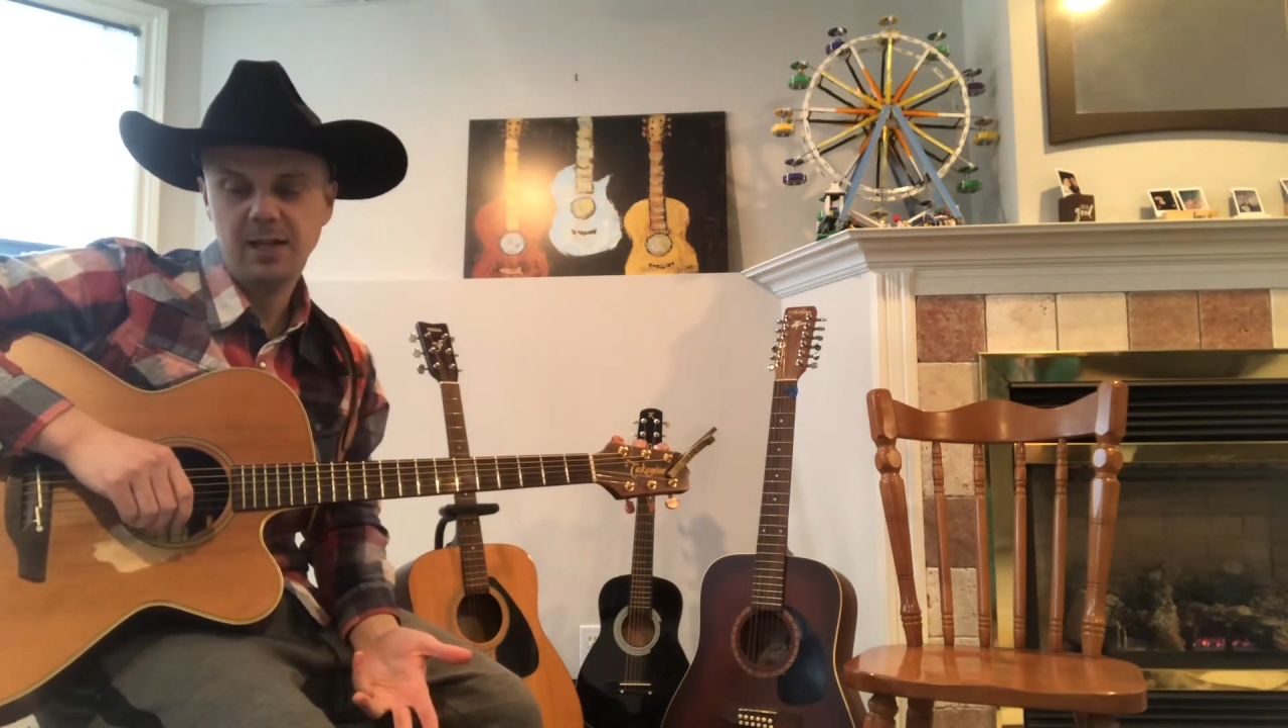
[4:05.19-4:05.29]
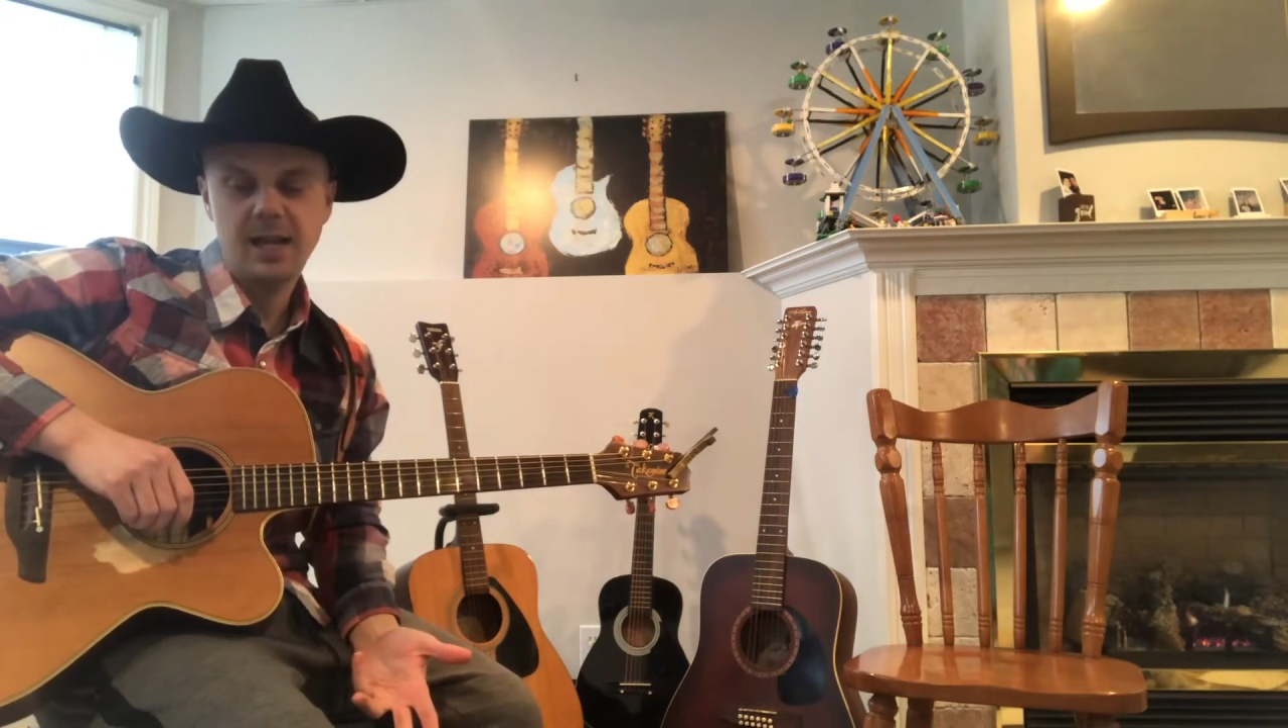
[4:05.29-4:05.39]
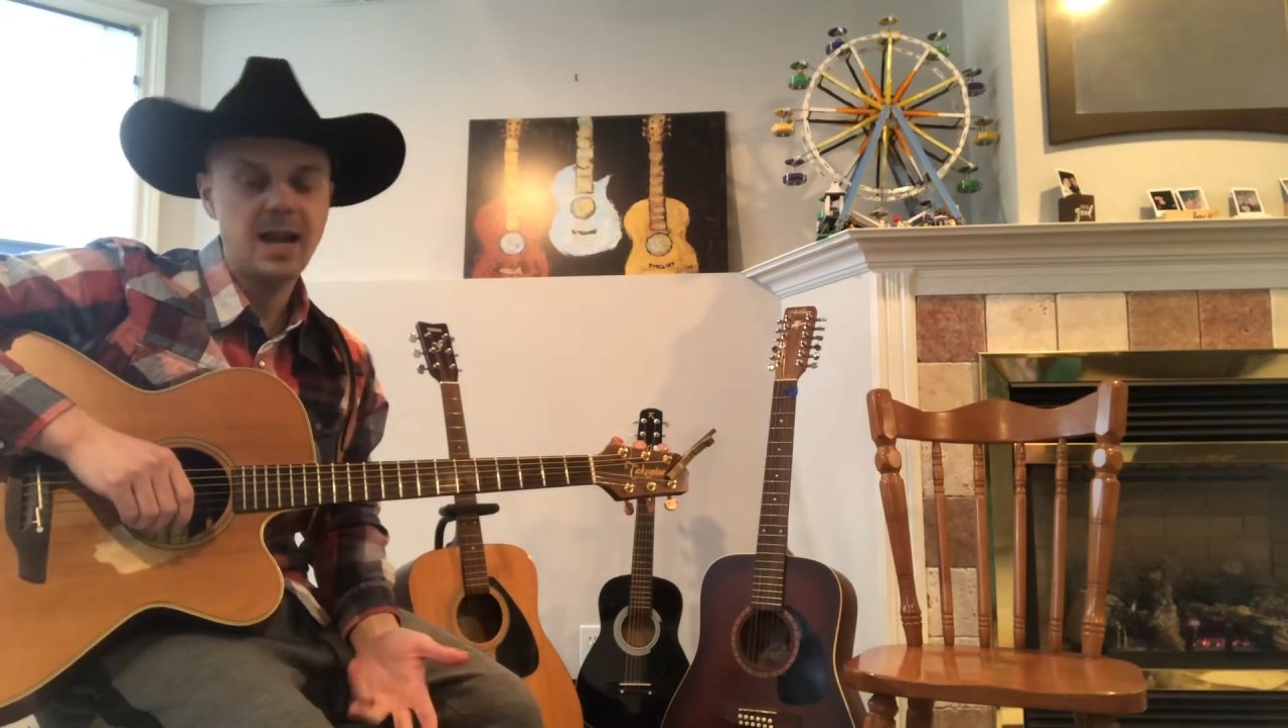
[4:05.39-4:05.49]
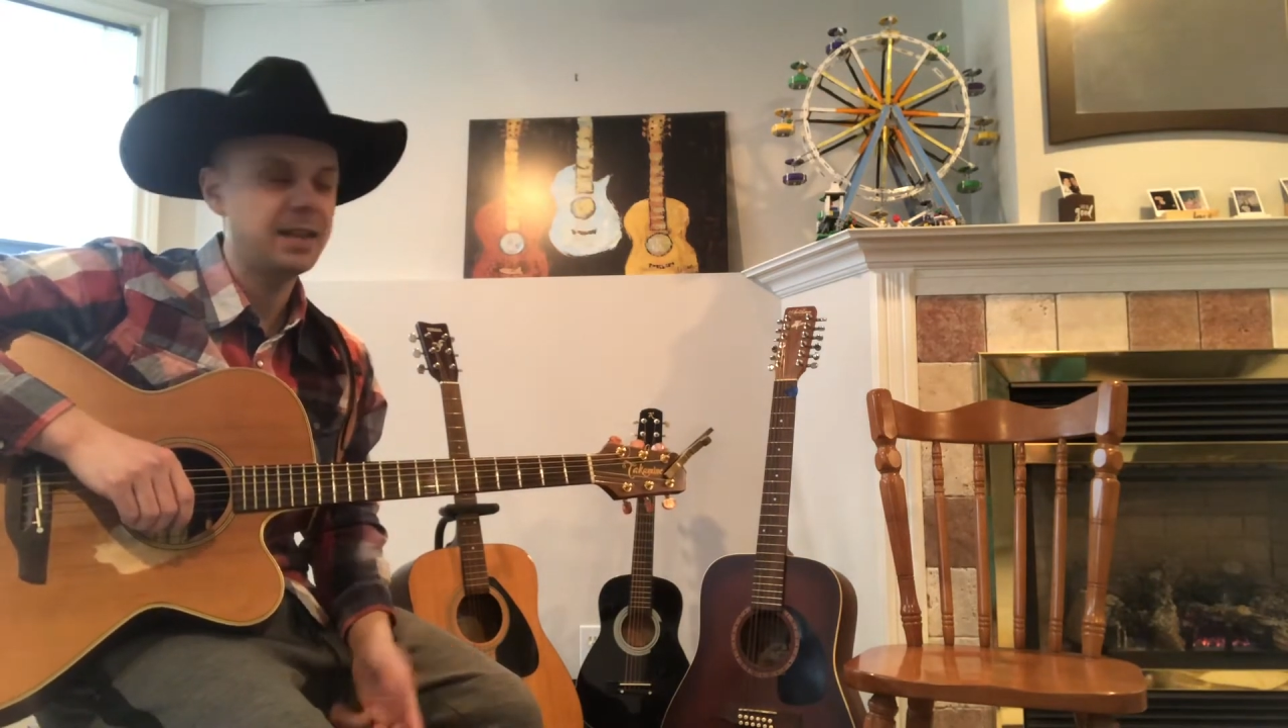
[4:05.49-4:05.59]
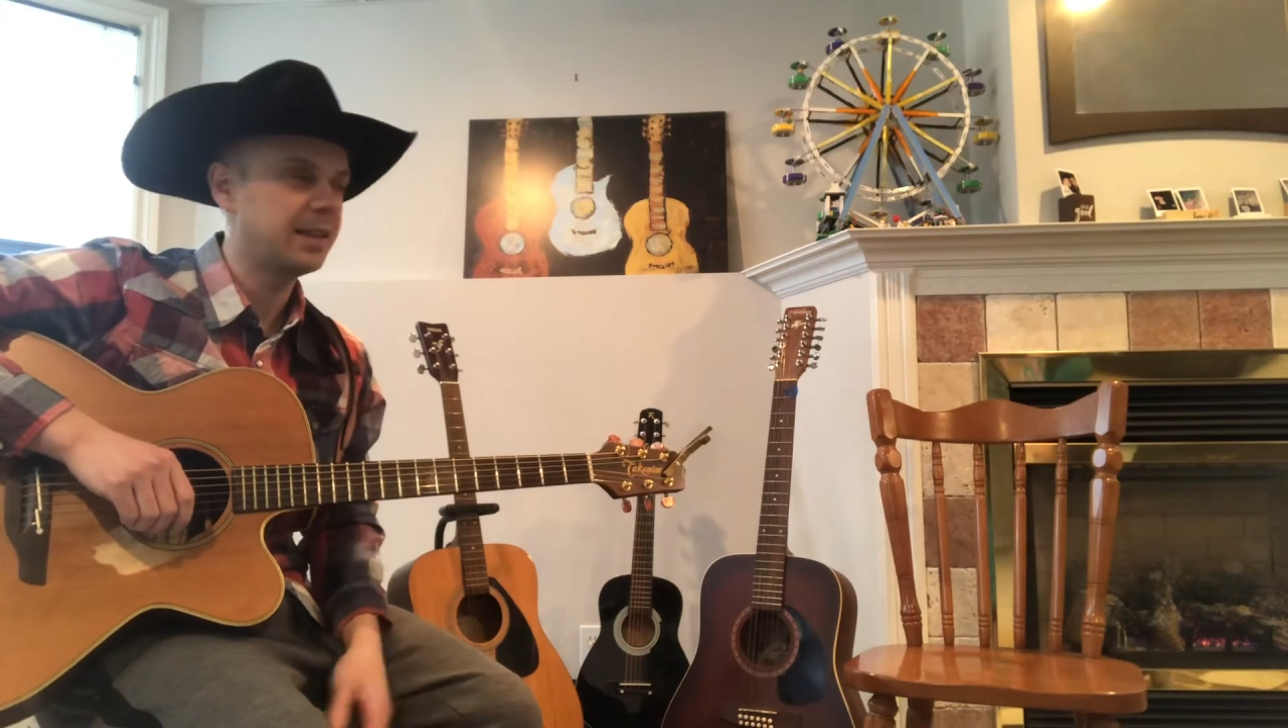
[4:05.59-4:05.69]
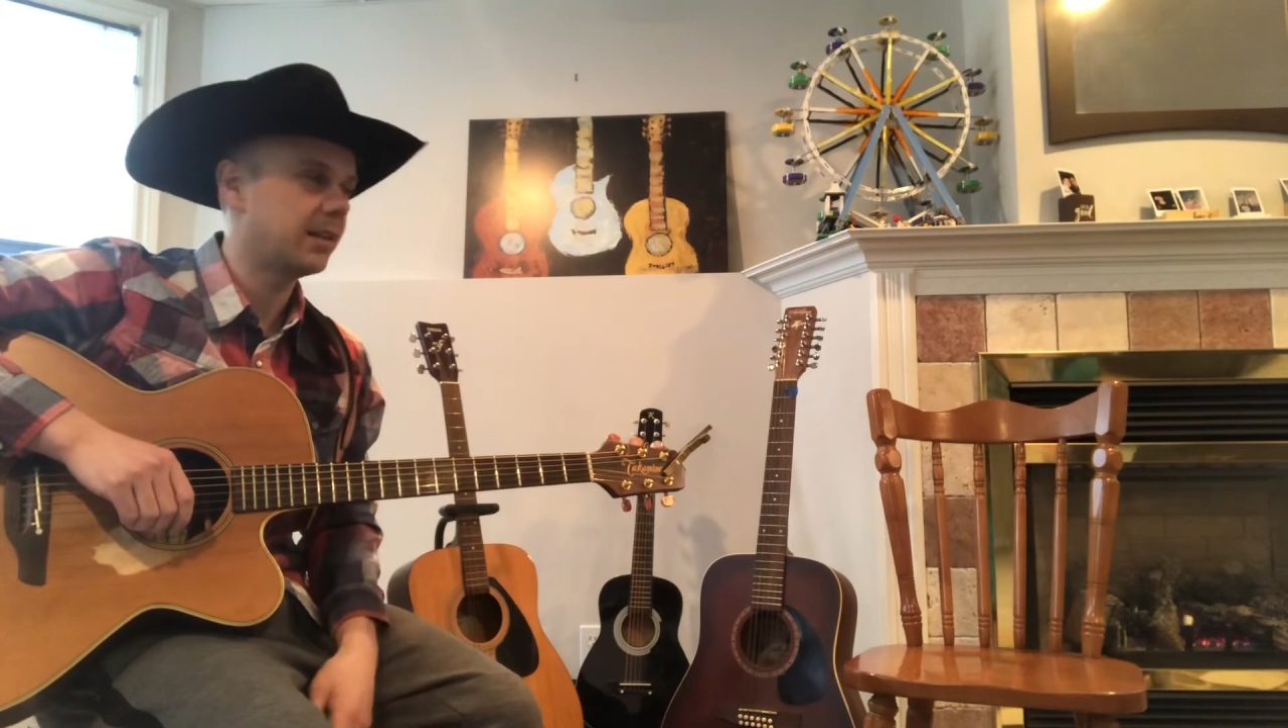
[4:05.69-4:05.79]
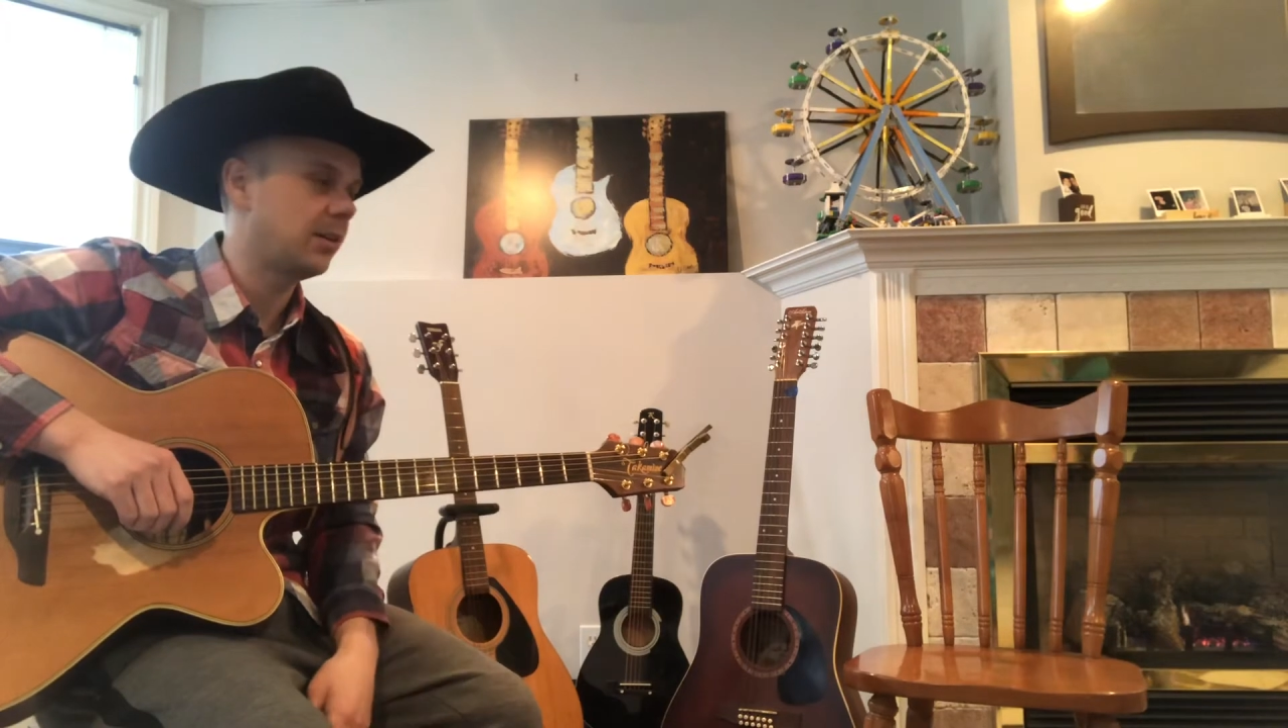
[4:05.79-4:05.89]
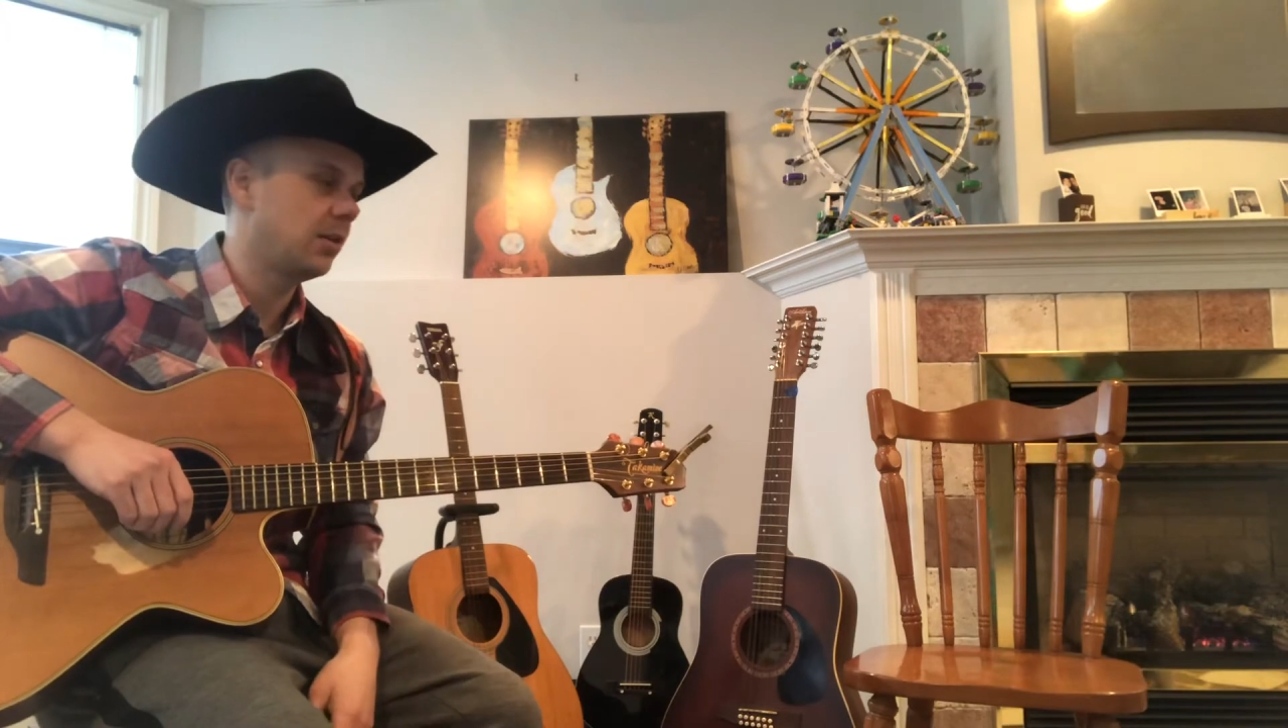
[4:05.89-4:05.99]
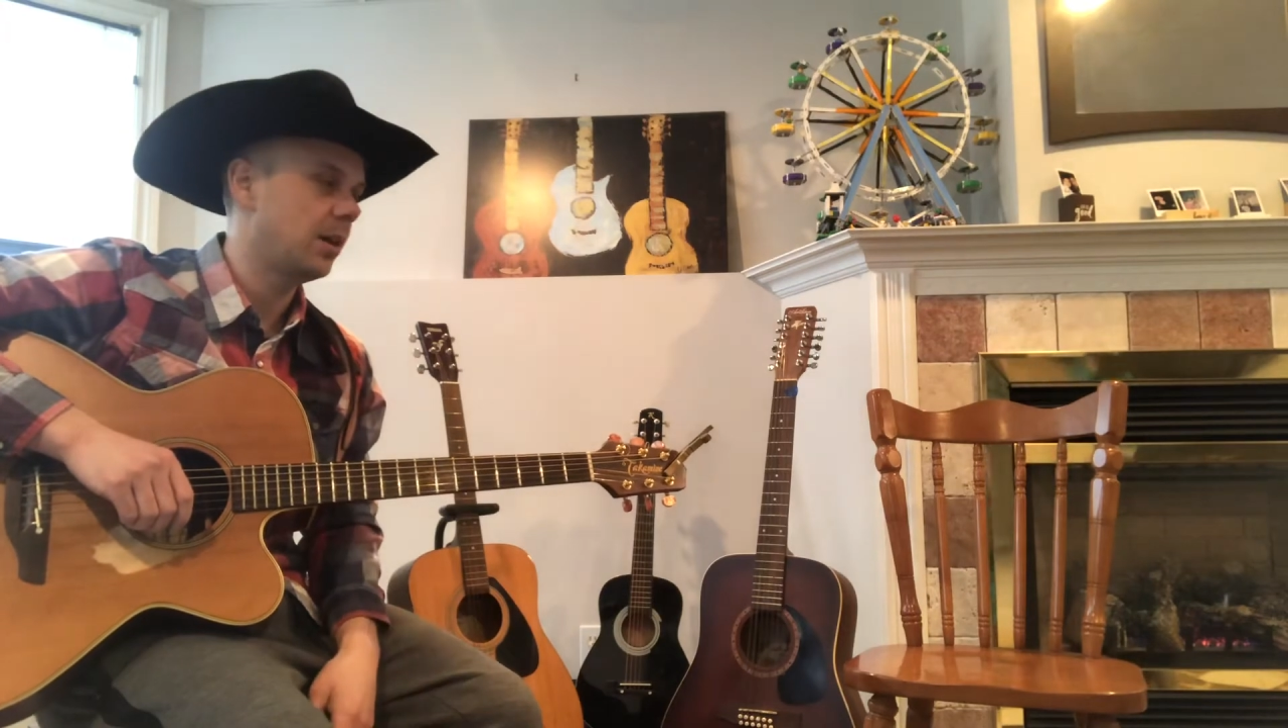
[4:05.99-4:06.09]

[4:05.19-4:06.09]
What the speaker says: Add that all